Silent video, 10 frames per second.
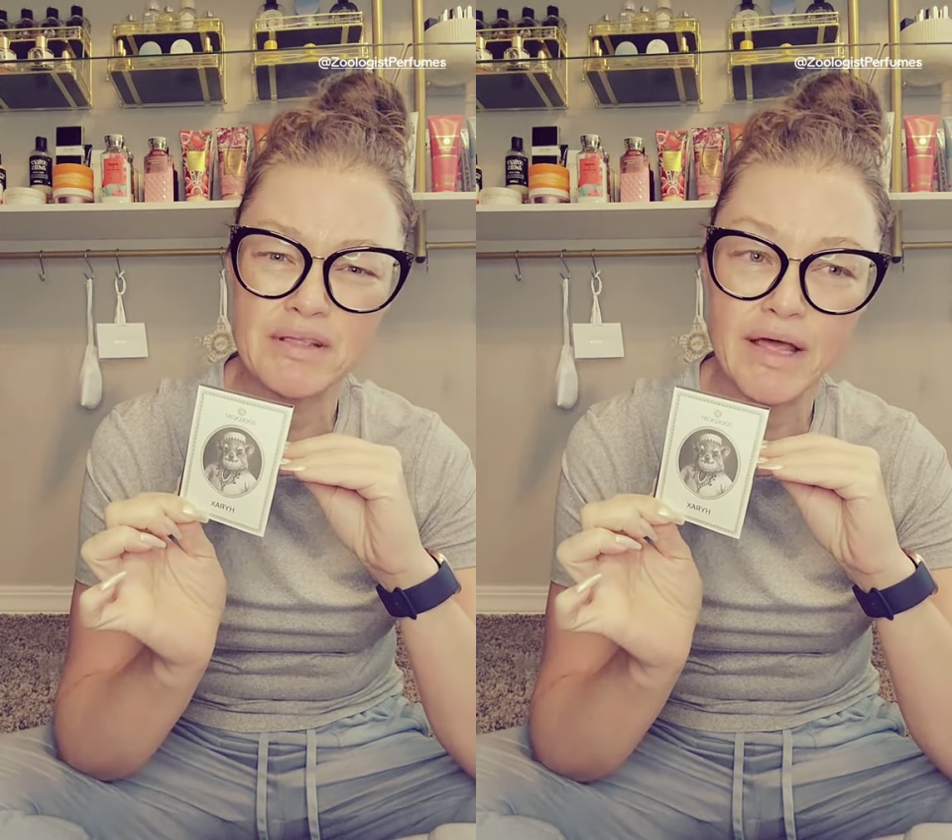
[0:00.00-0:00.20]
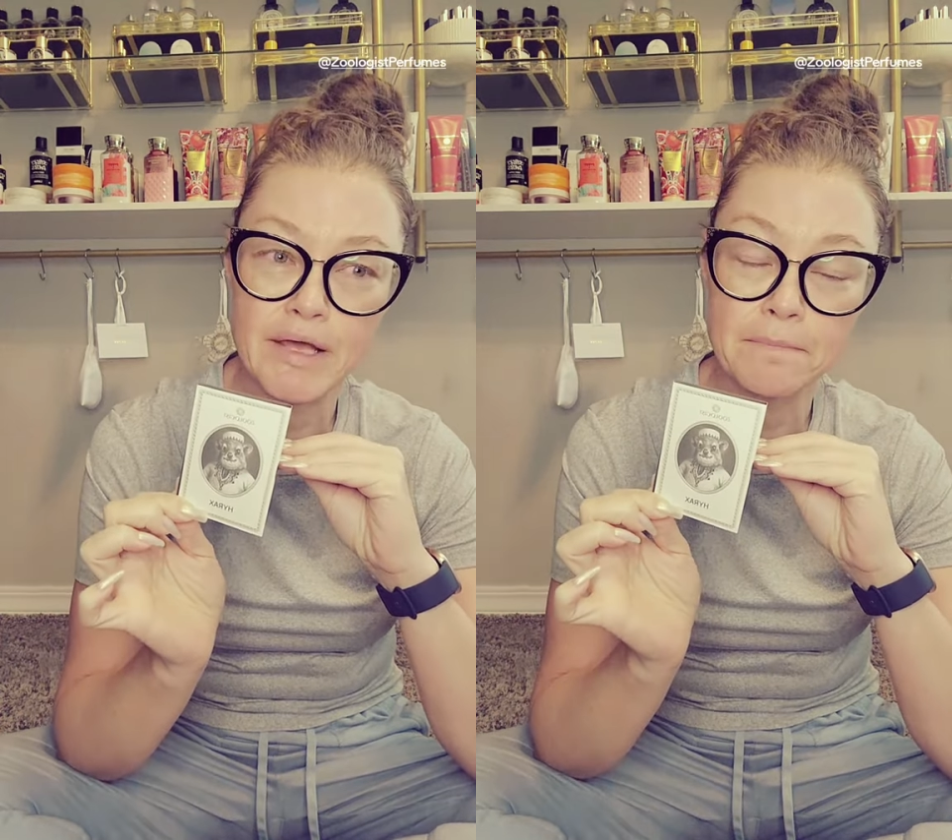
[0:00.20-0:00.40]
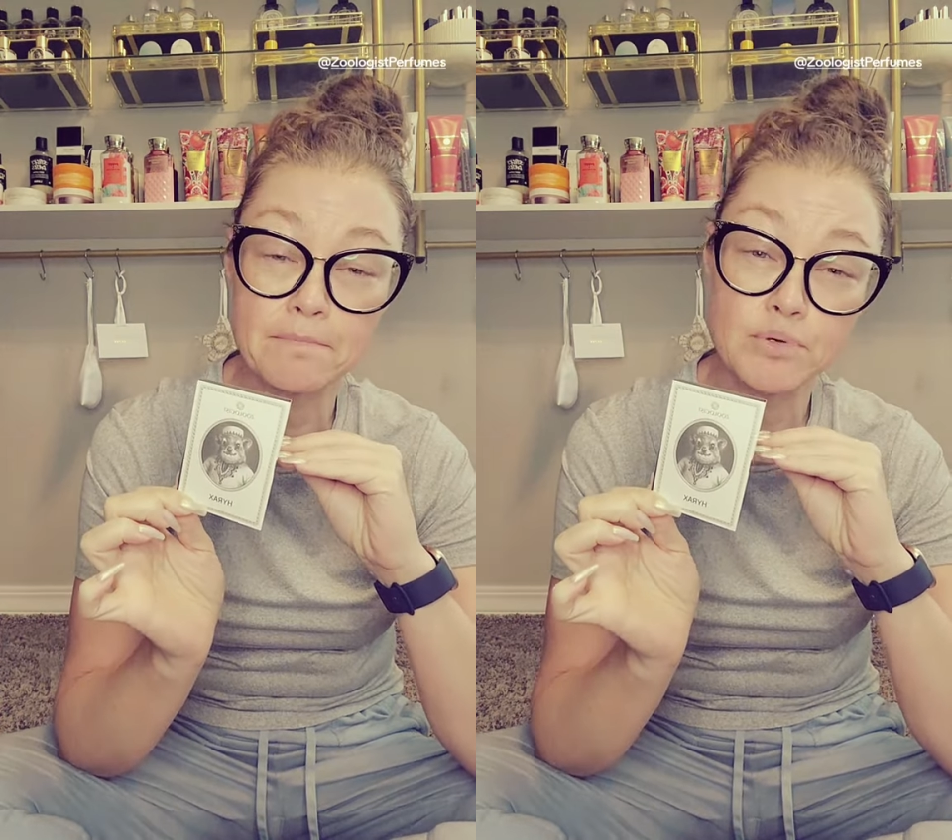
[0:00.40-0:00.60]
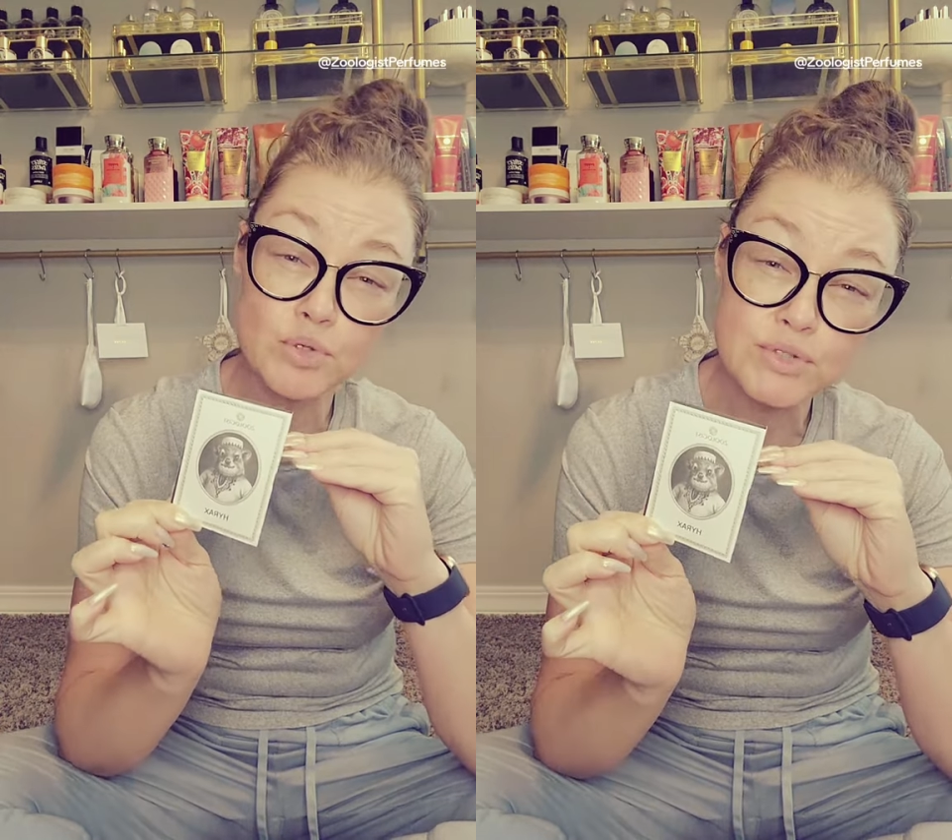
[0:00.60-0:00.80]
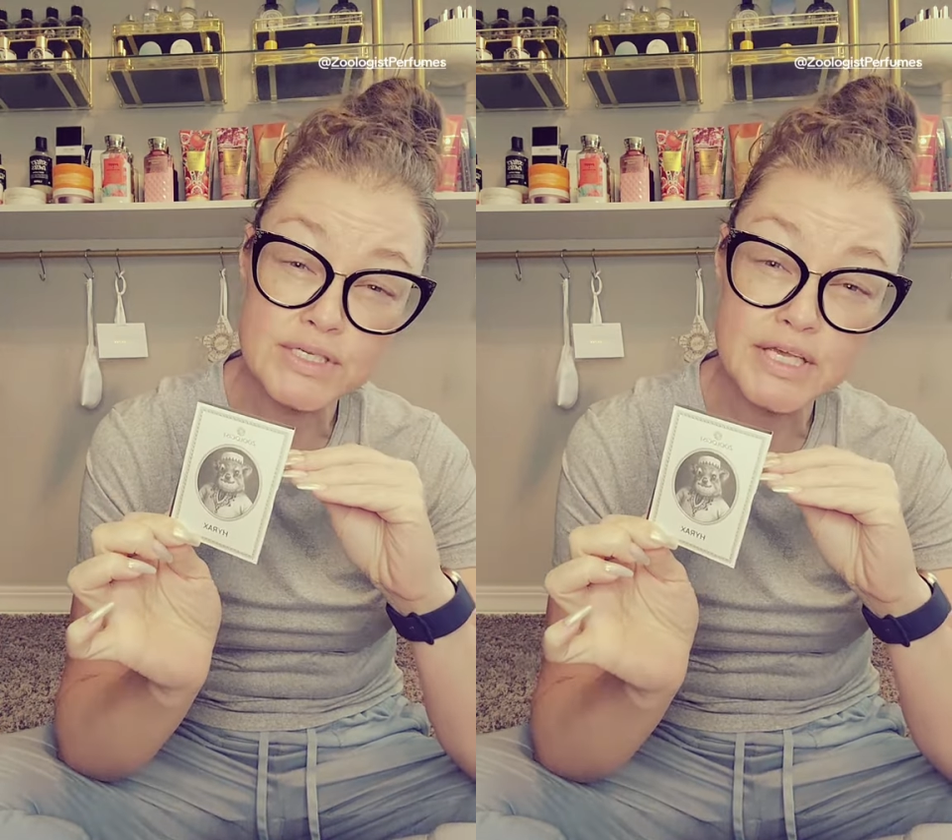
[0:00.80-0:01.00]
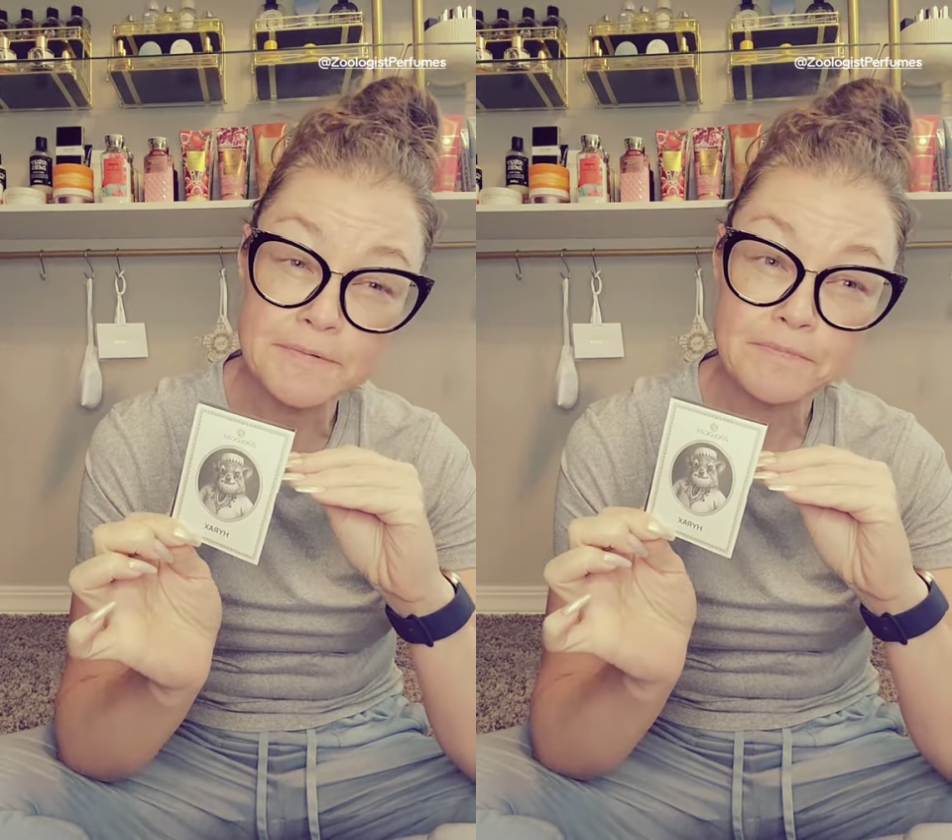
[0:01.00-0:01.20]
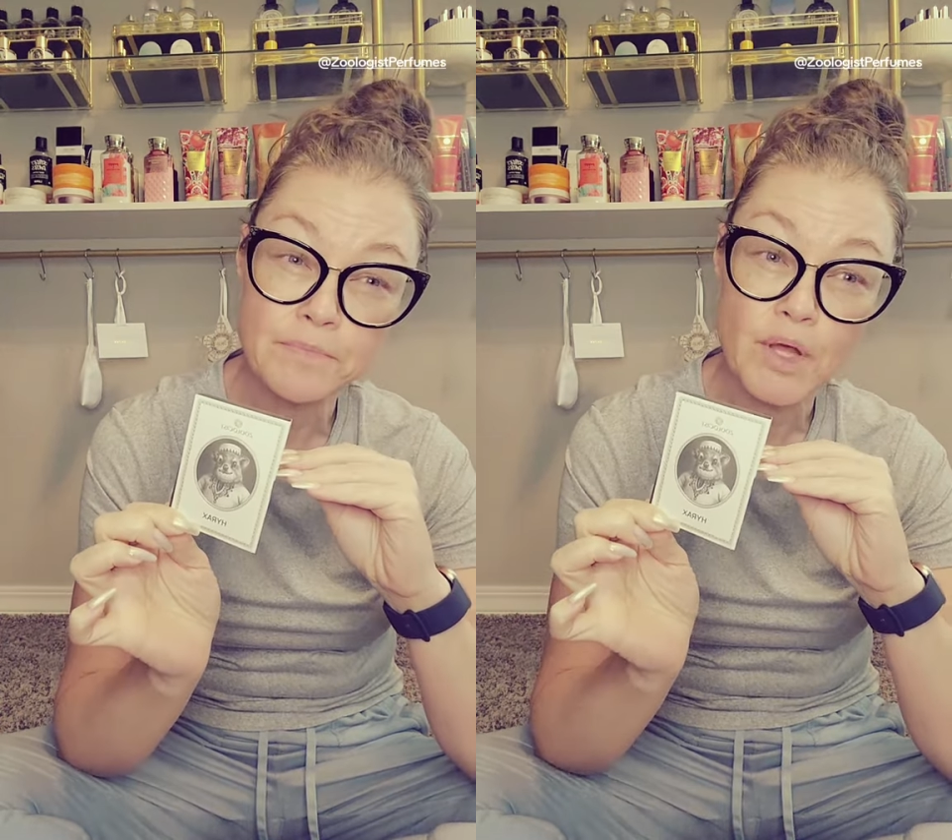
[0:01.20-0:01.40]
like boozy,